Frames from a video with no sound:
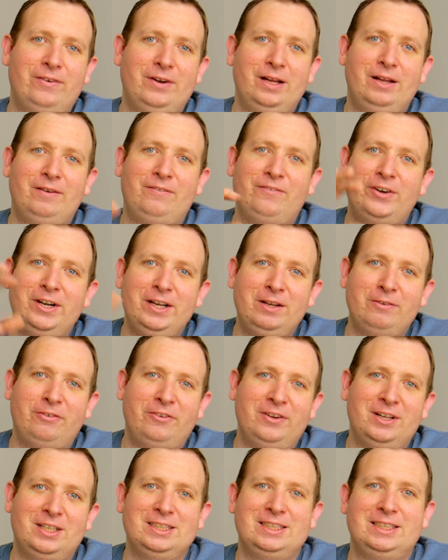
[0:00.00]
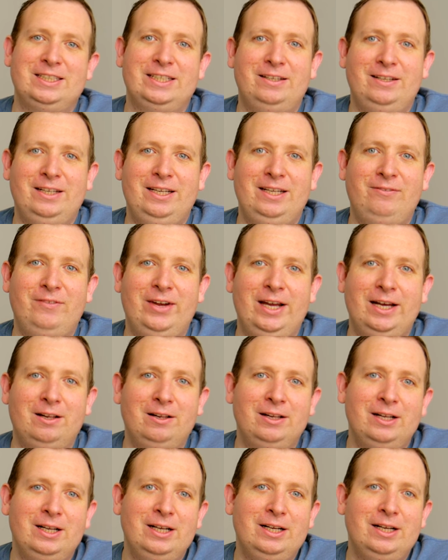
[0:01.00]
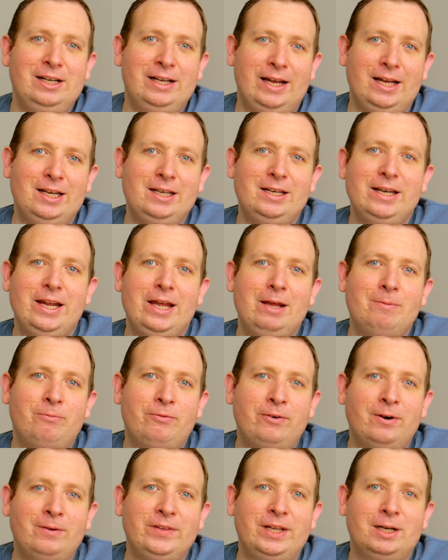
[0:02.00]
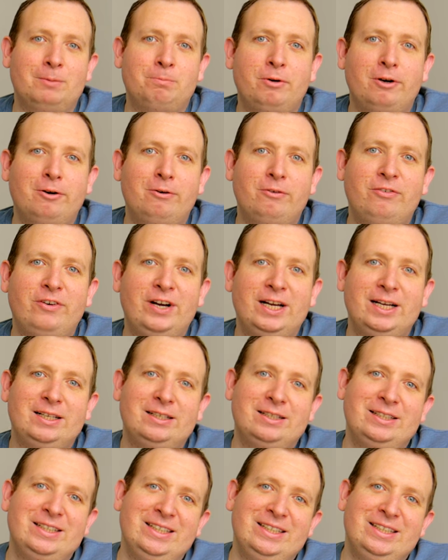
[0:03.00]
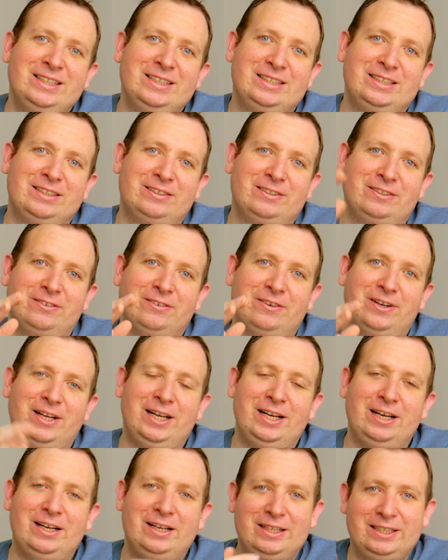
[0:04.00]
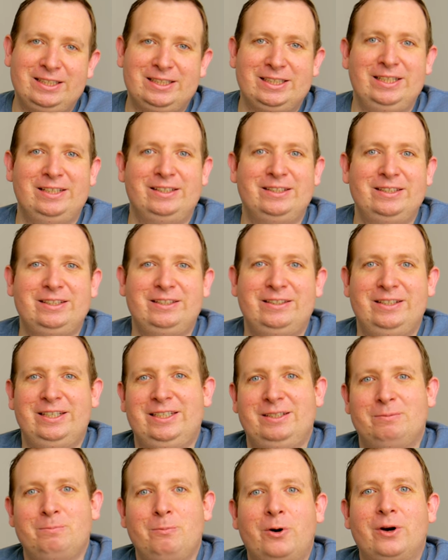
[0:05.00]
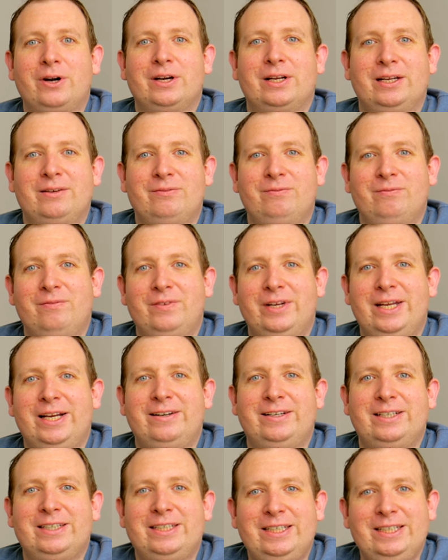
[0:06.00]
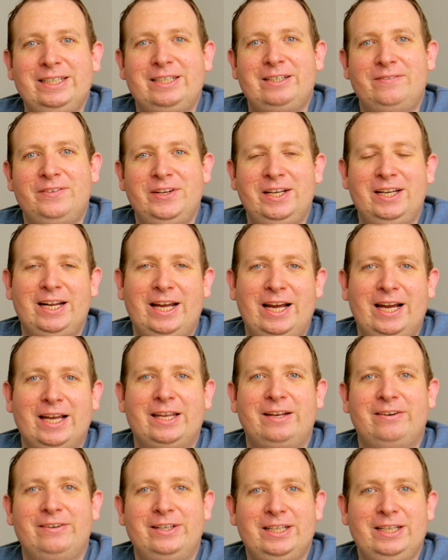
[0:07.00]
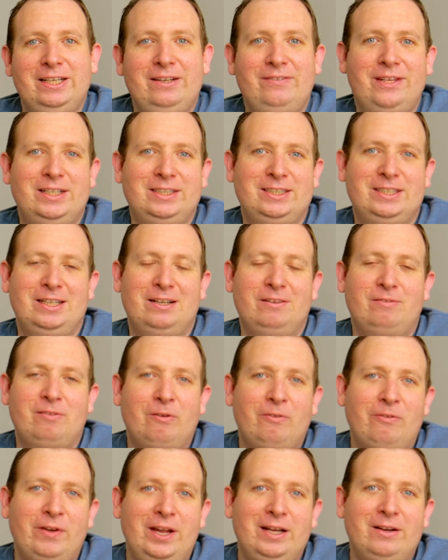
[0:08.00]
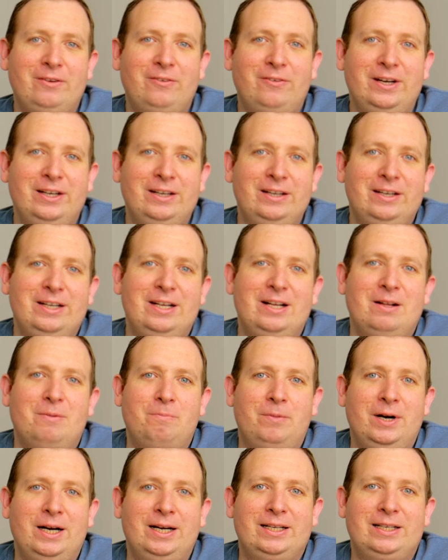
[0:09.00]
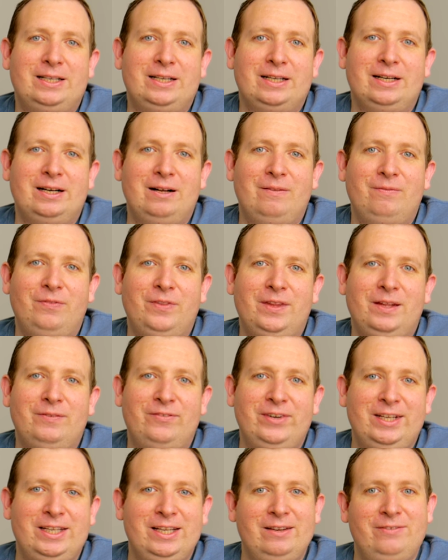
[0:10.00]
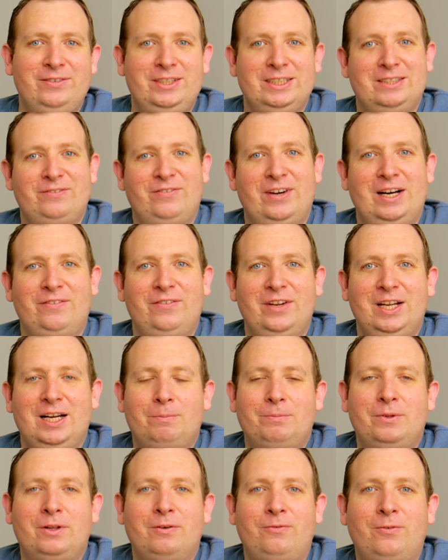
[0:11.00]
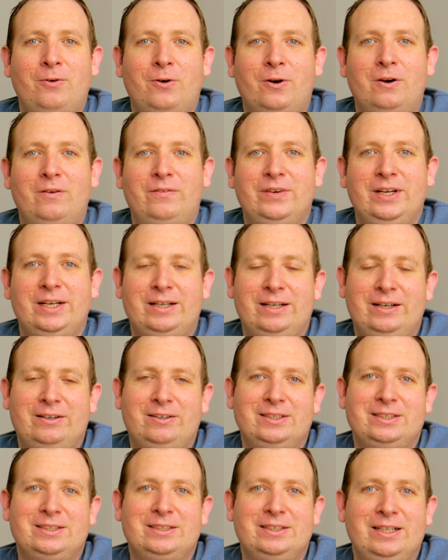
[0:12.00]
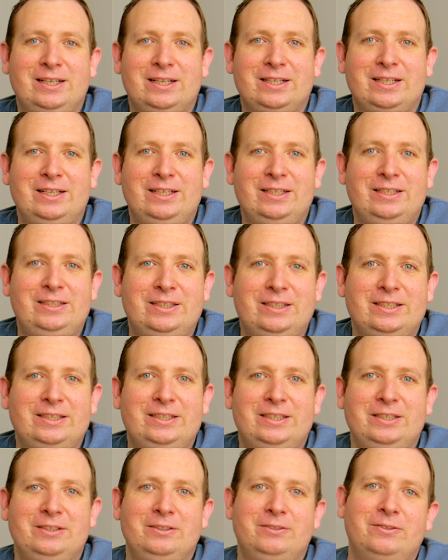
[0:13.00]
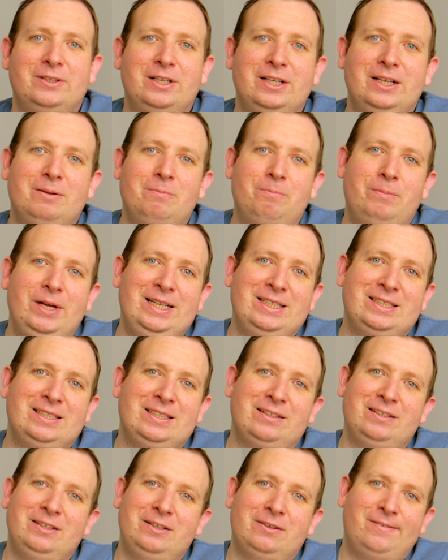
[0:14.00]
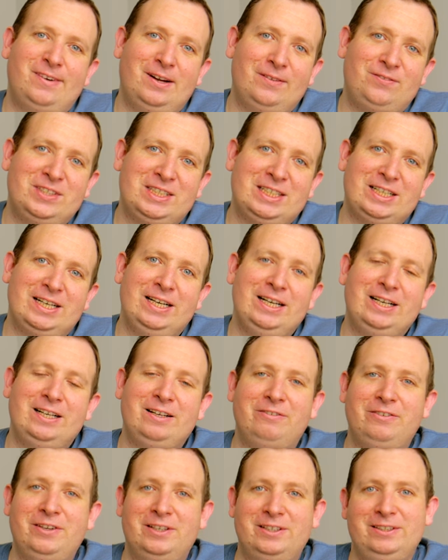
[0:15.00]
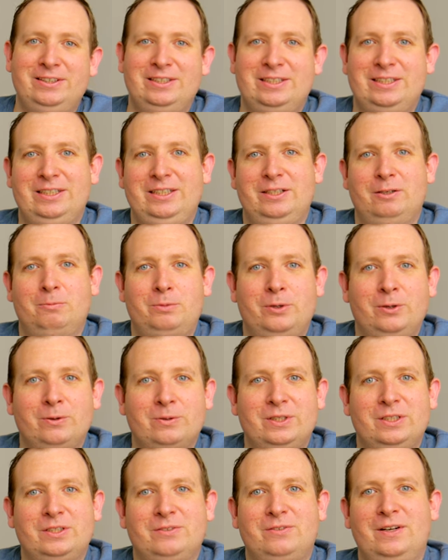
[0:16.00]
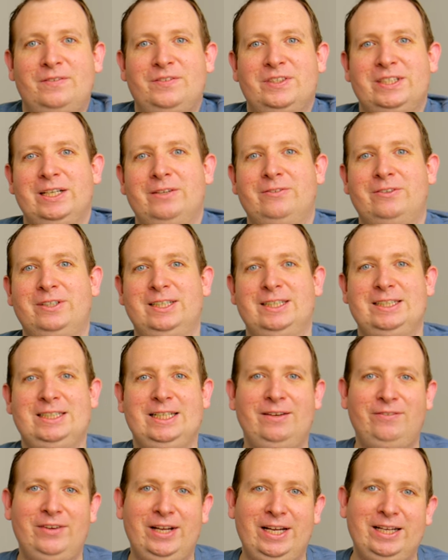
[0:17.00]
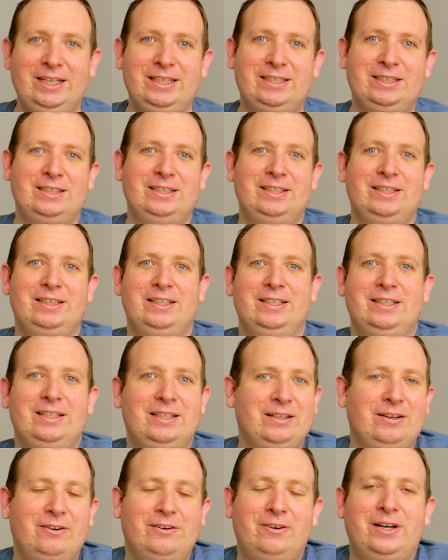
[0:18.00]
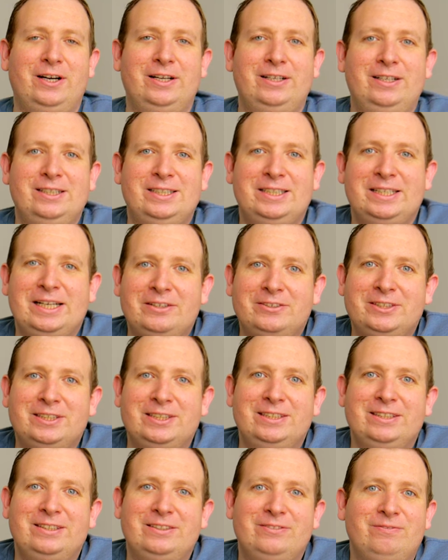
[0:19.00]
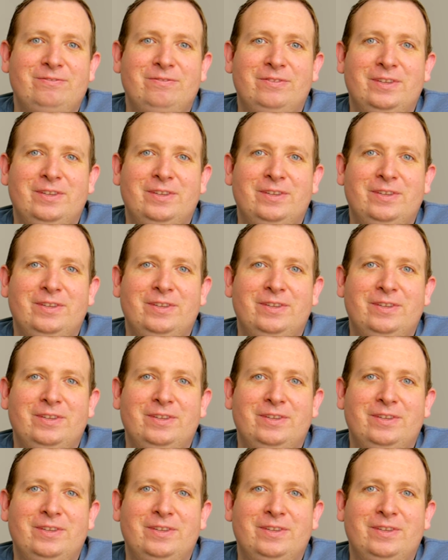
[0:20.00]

it pre-fills their email and name from their profile. So uh, it's guaranteed, it's more guaranteed to be an accurate email instead of a fake one. But um, but them just popping up the form, you know, they're also not going to judge you based on your website. If you're using your broker's website, where the same agent is, or 100,000,